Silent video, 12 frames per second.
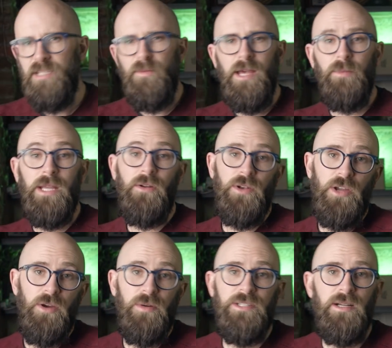As you may or may not
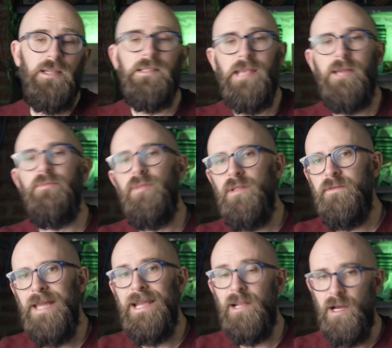know, a chicken is capable of
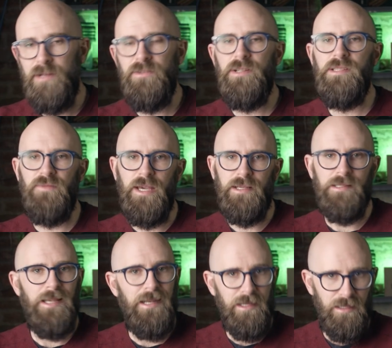laying hundreds of eggs
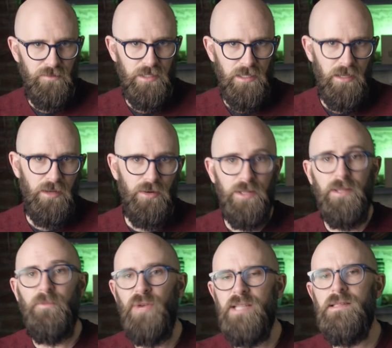in a given year, and the
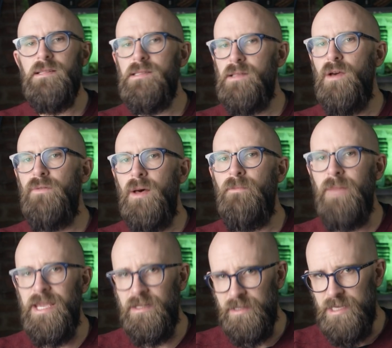presence of a
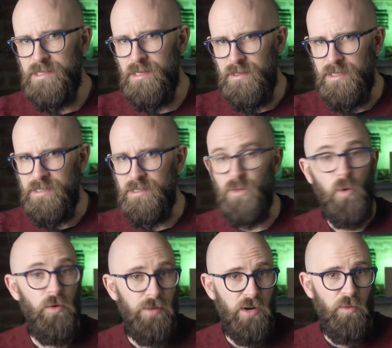male isn't needed
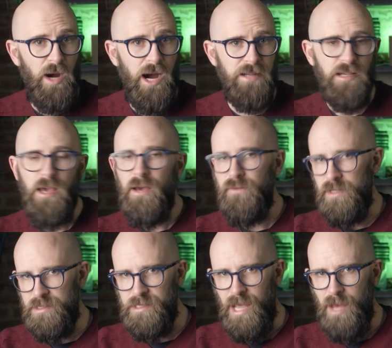or required for
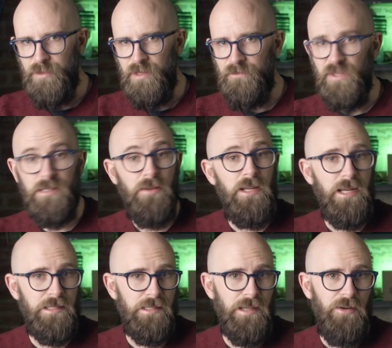this to happen. It's only
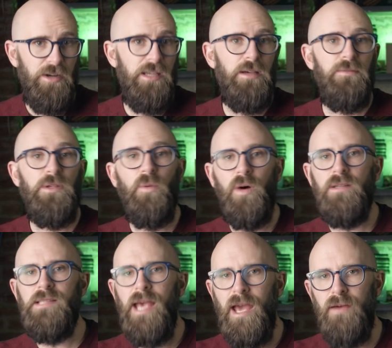necessary if you want want
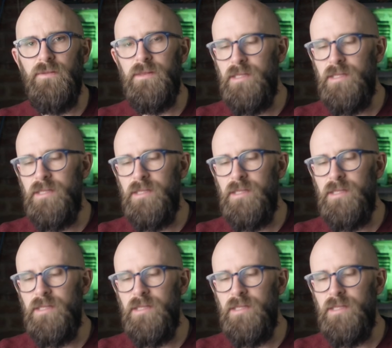to have